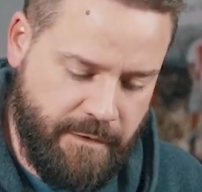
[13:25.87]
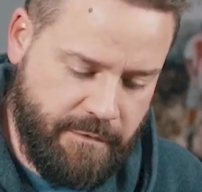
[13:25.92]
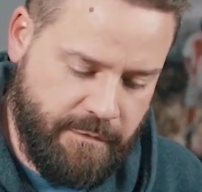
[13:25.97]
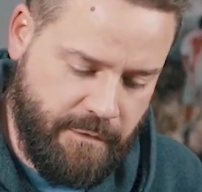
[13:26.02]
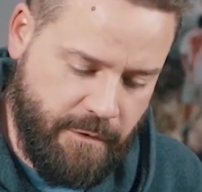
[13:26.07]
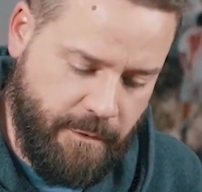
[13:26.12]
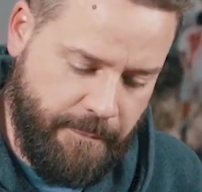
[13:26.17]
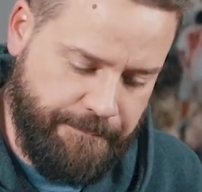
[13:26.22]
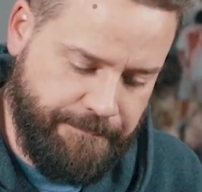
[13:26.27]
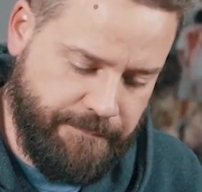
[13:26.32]

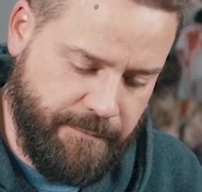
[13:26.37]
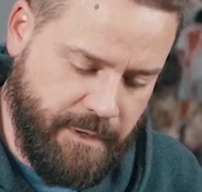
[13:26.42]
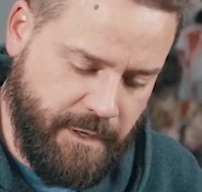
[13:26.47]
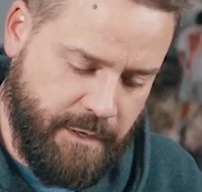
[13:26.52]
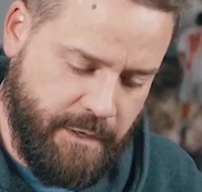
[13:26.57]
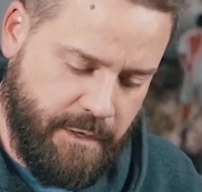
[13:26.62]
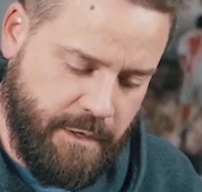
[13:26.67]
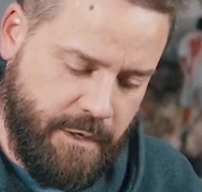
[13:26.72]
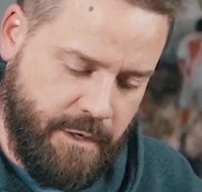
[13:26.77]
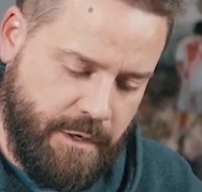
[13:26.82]
So
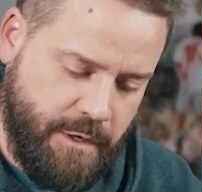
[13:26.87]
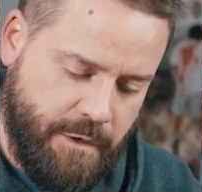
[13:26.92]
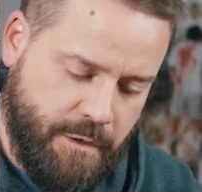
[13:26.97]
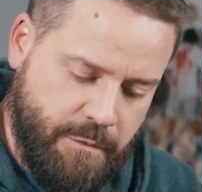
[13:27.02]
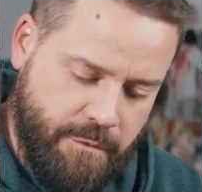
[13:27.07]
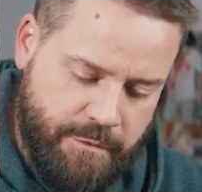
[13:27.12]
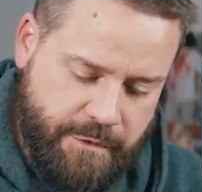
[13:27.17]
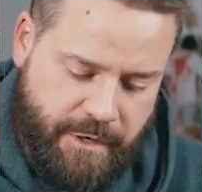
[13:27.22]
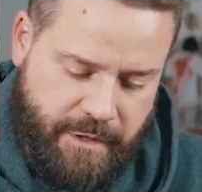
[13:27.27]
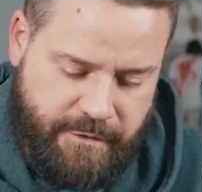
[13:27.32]

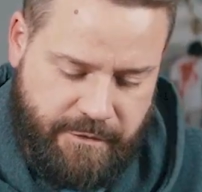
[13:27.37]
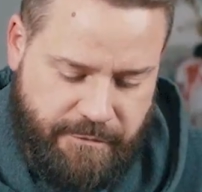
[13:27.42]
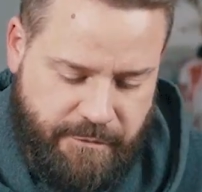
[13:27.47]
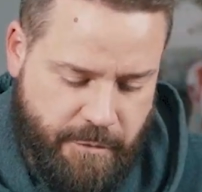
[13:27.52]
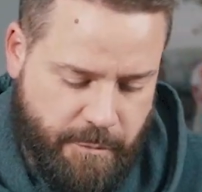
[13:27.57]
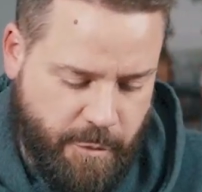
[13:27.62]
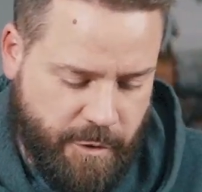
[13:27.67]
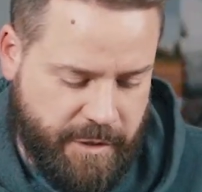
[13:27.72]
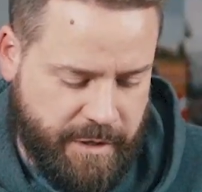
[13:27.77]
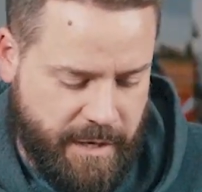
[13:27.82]
we'll try this a
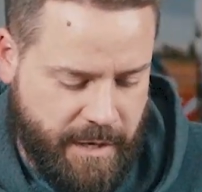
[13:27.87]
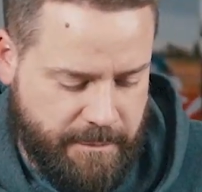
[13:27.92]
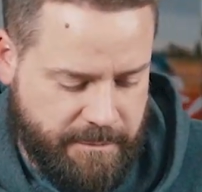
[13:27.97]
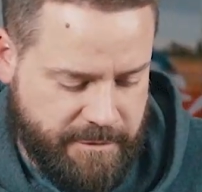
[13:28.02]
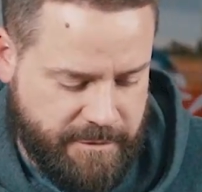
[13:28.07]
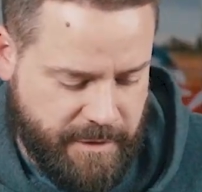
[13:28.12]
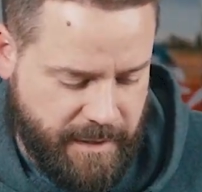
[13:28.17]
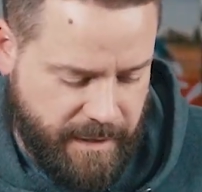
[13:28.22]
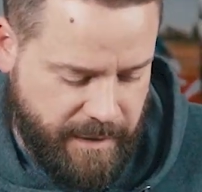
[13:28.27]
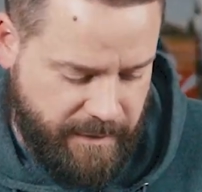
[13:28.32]
few more
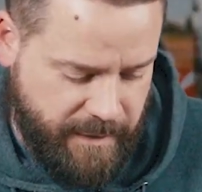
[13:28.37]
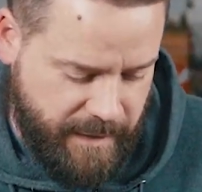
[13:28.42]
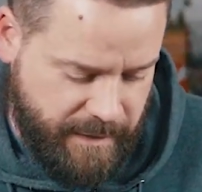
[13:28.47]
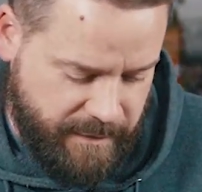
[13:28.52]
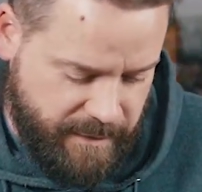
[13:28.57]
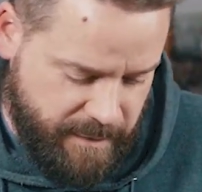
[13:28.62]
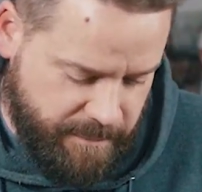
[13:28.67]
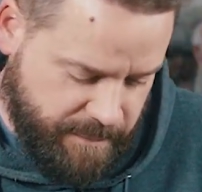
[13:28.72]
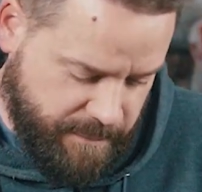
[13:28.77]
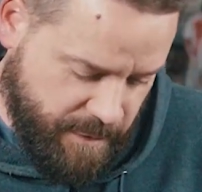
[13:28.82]
times, try and get that
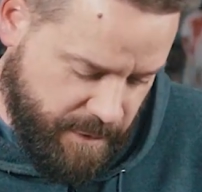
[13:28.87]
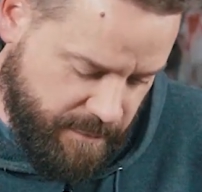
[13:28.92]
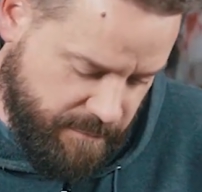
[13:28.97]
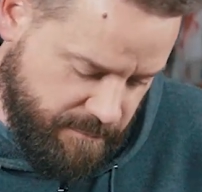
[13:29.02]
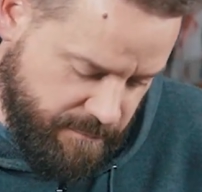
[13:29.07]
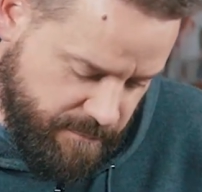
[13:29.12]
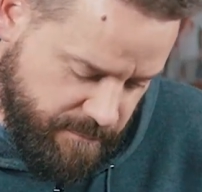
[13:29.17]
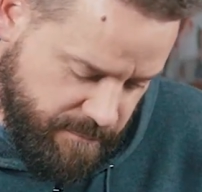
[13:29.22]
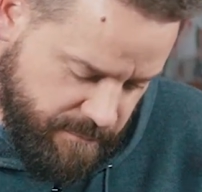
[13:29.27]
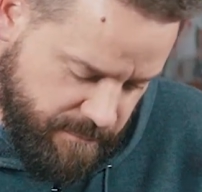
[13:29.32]
tip
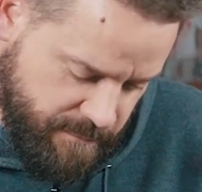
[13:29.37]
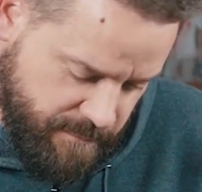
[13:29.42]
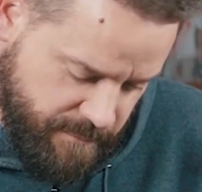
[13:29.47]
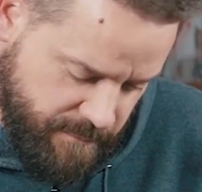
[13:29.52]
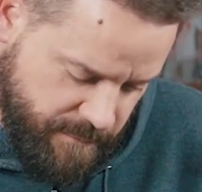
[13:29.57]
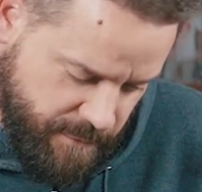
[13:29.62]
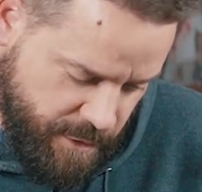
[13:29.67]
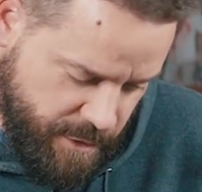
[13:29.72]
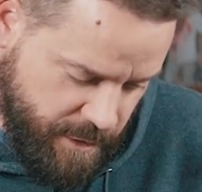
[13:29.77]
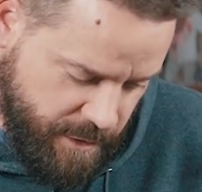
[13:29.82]

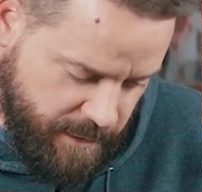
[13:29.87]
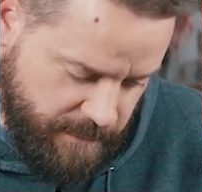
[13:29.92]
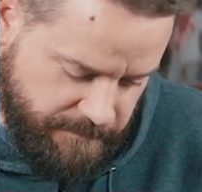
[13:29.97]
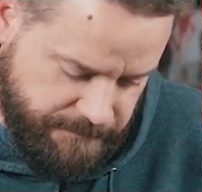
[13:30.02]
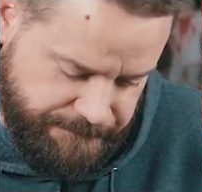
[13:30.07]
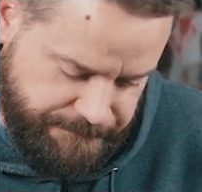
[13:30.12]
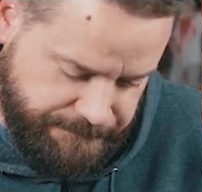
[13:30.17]
good.